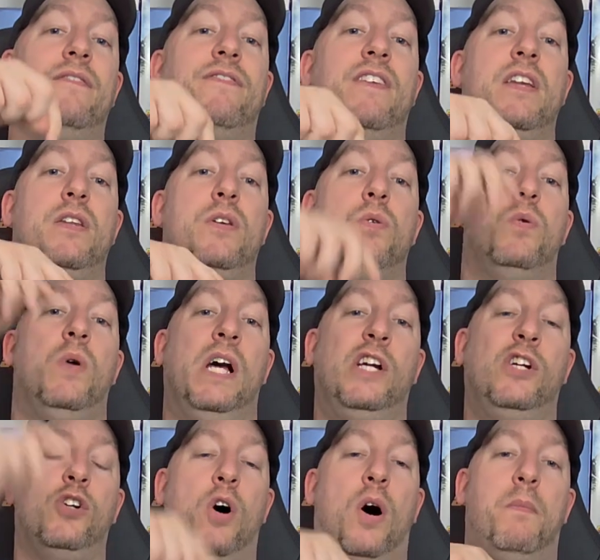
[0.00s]
the video
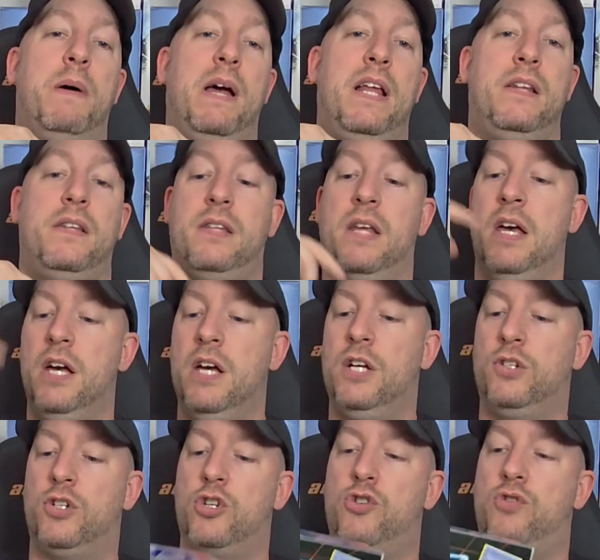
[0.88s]
and comment
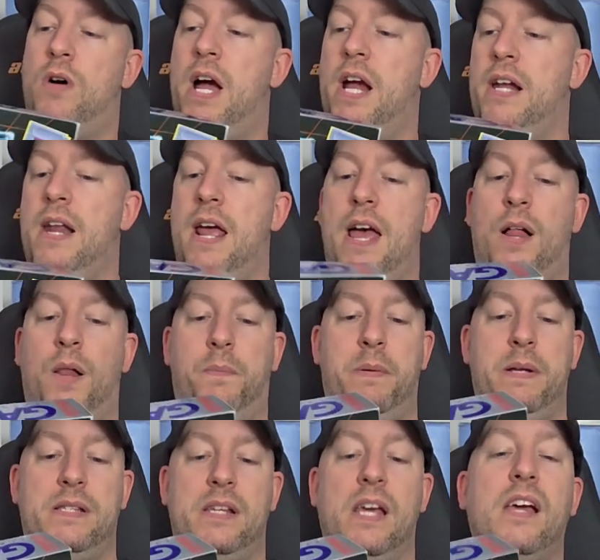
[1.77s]
to try and
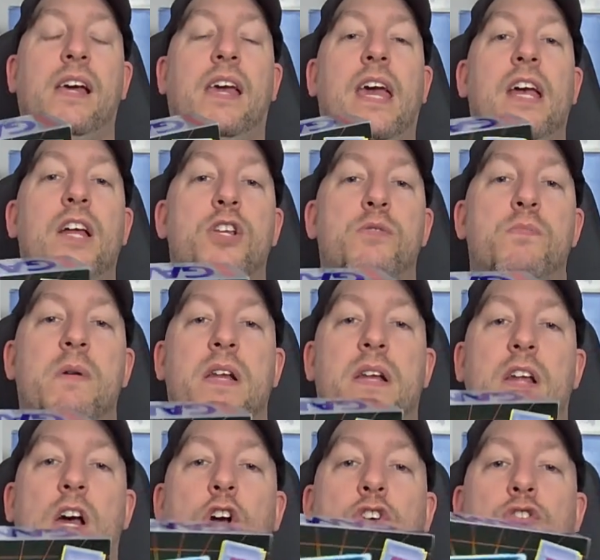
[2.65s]
help its
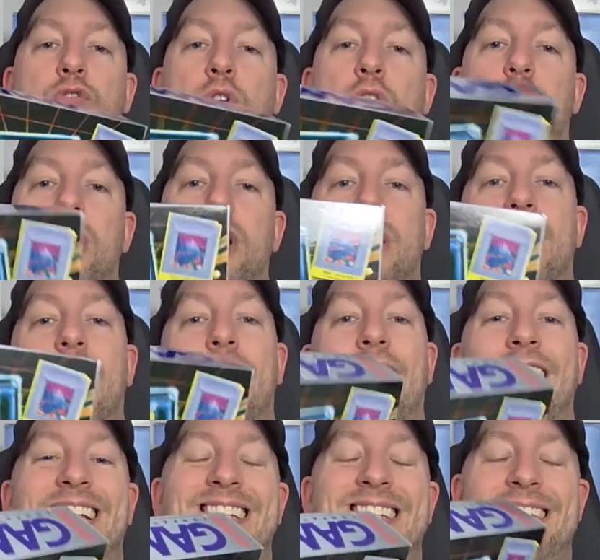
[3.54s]
engagement across
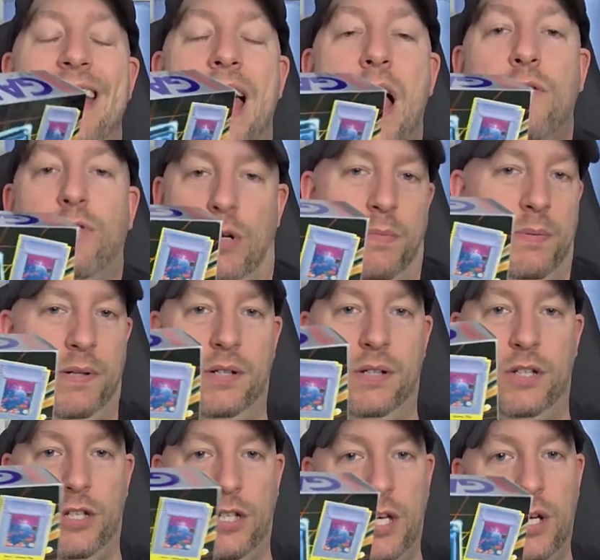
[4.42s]
the
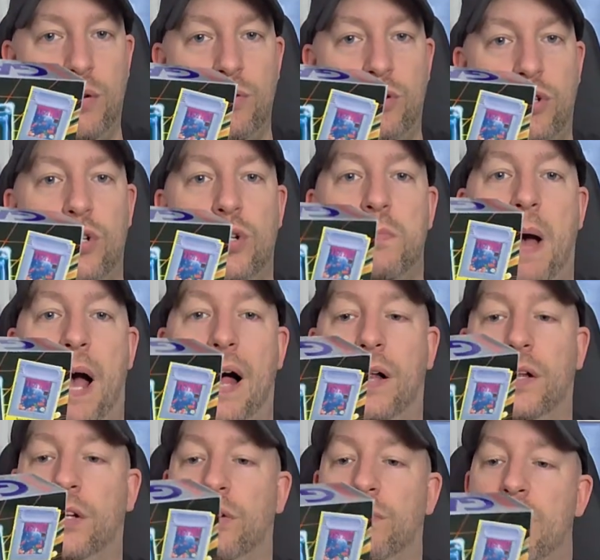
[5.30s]
terrible YouTube
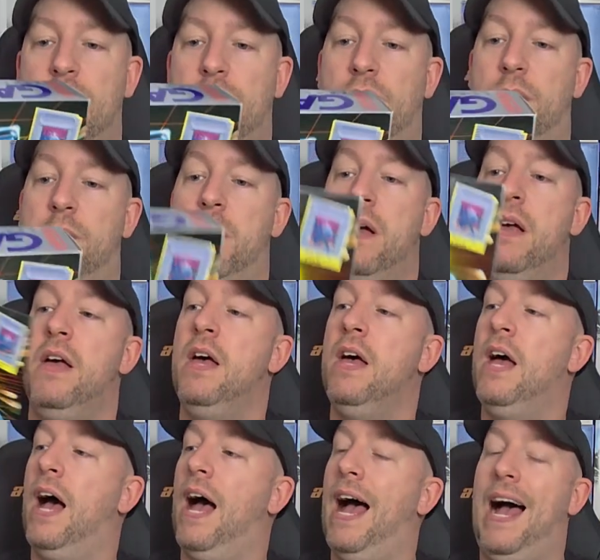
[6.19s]
algorithm.
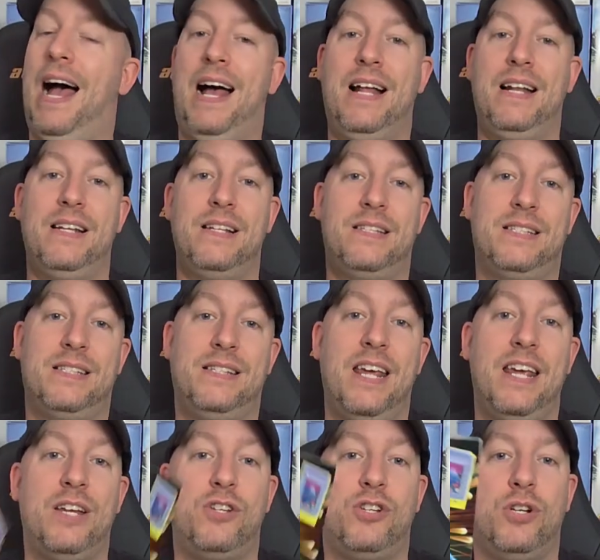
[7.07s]
And
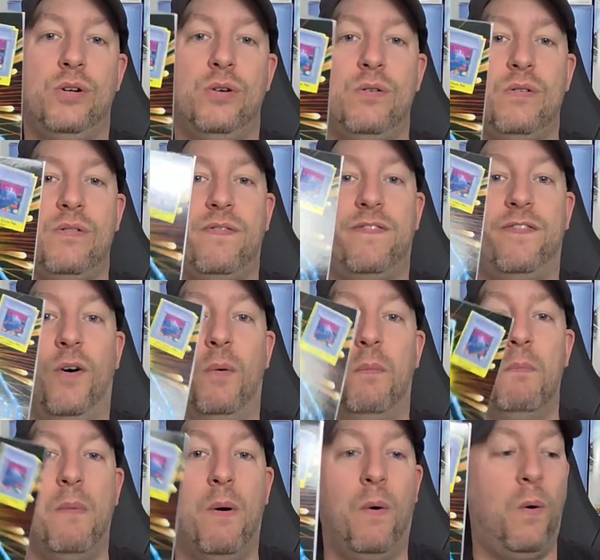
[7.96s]
stay tuned
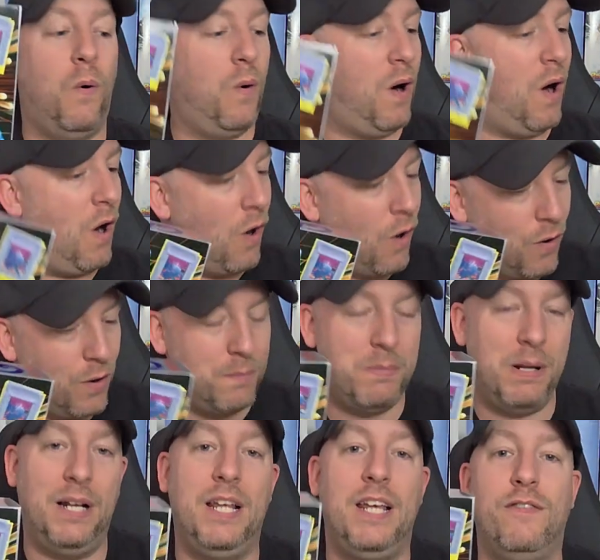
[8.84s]
for more
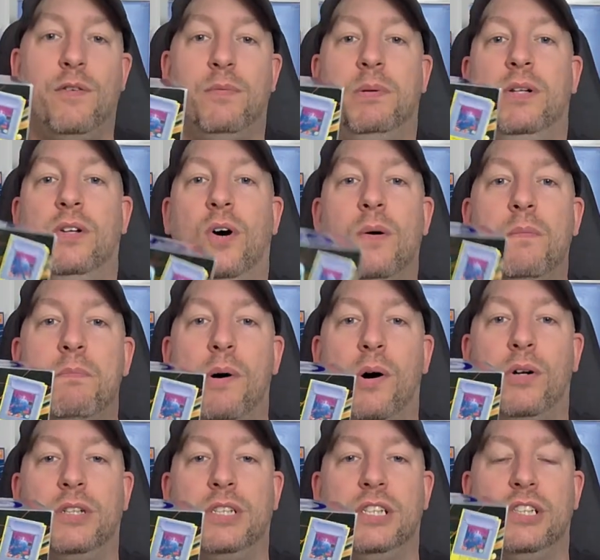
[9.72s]
unbelievable
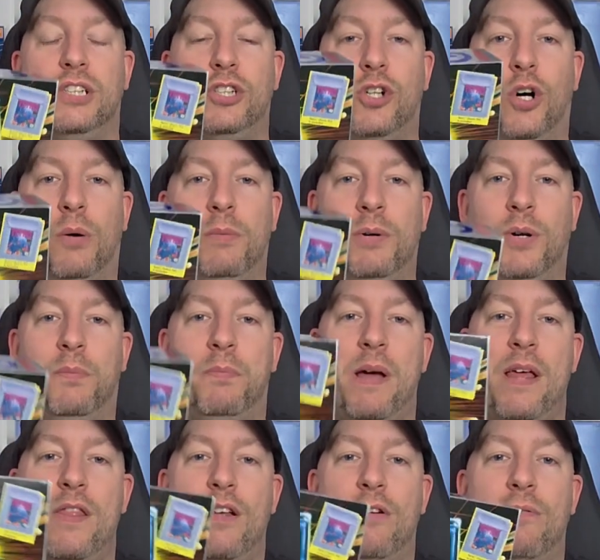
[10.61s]
unboxings coming
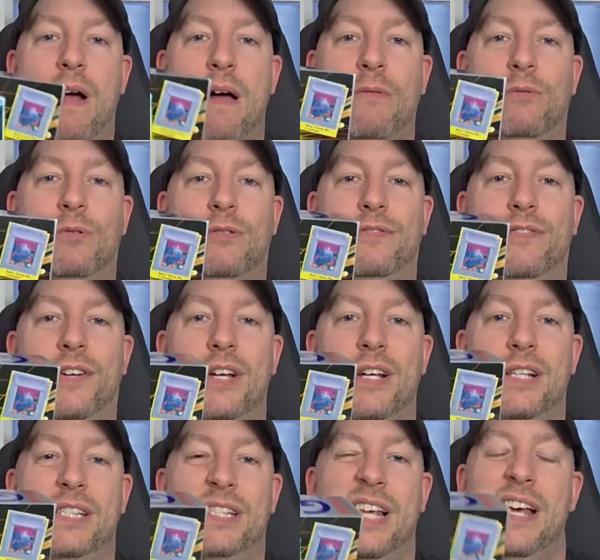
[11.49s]
up in the
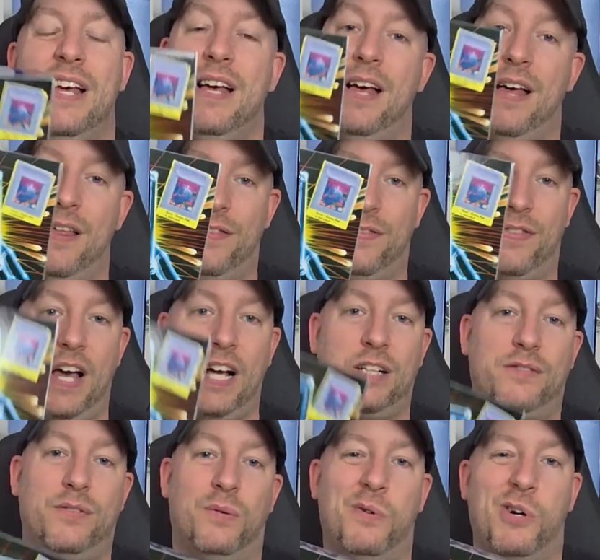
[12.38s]
RetroVerse.
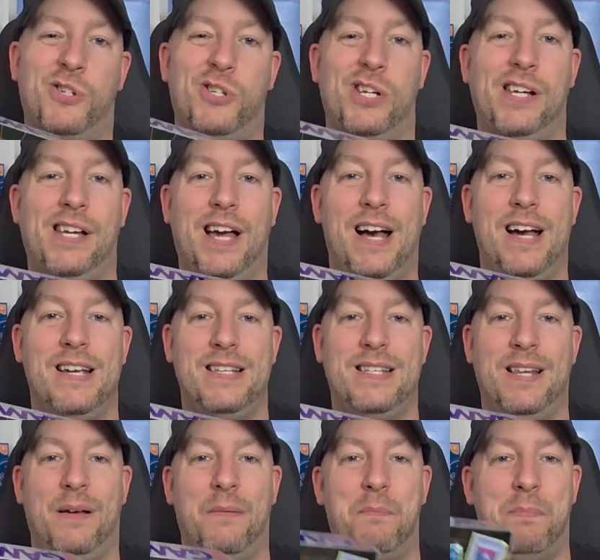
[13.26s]
Thanks for watching,
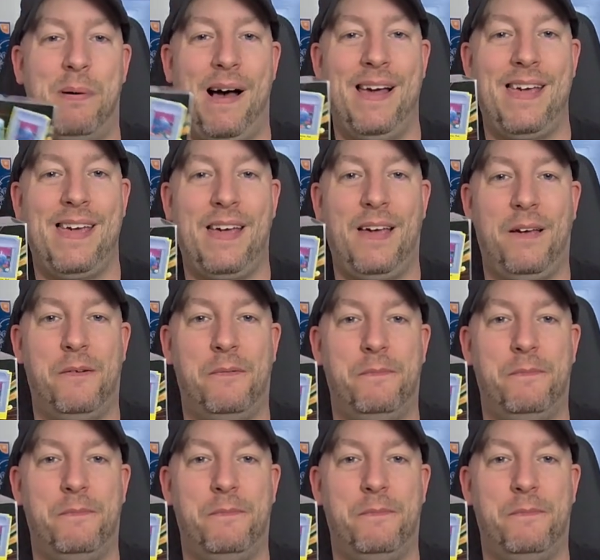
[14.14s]
guys. Bye.